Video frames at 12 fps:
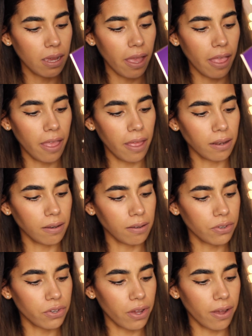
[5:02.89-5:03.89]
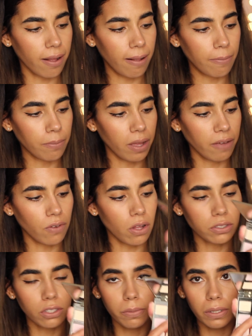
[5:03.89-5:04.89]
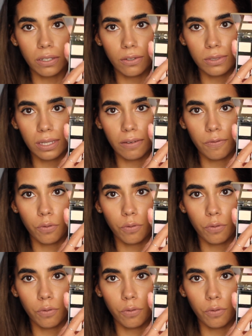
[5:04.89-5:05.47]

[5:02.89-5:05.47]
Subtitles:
And I've also been using